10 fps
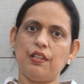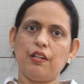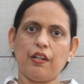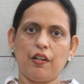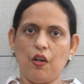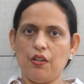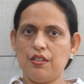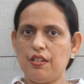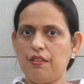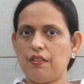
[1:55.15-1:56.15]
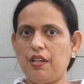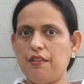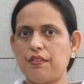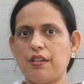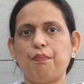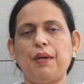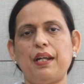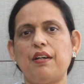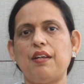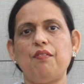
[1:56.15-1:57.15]
and Technologies is
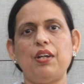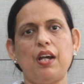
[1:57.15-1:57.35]
comparatively